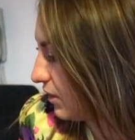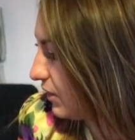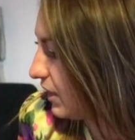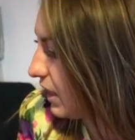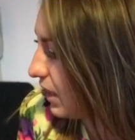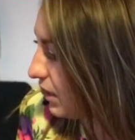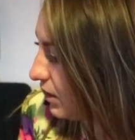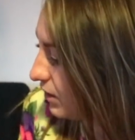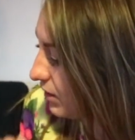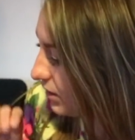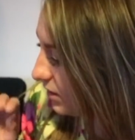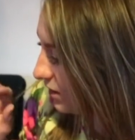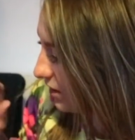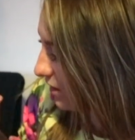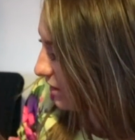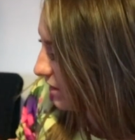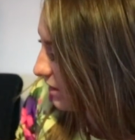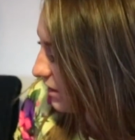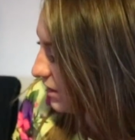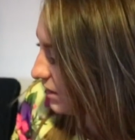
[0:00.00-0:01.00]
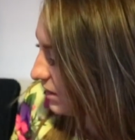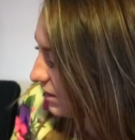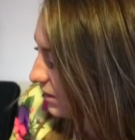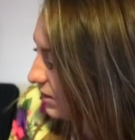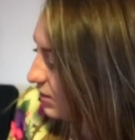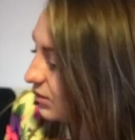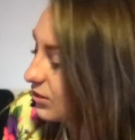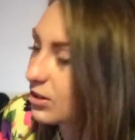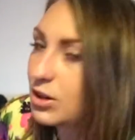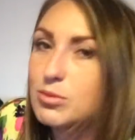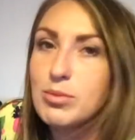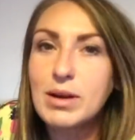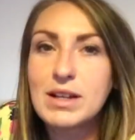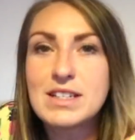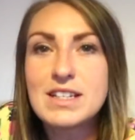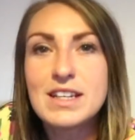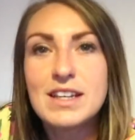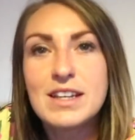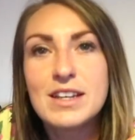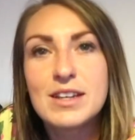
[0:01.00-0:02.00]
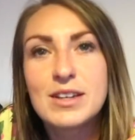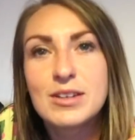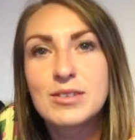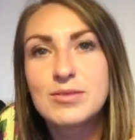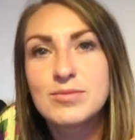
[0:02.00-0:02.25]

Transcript: Oh, hello. Got a buddy.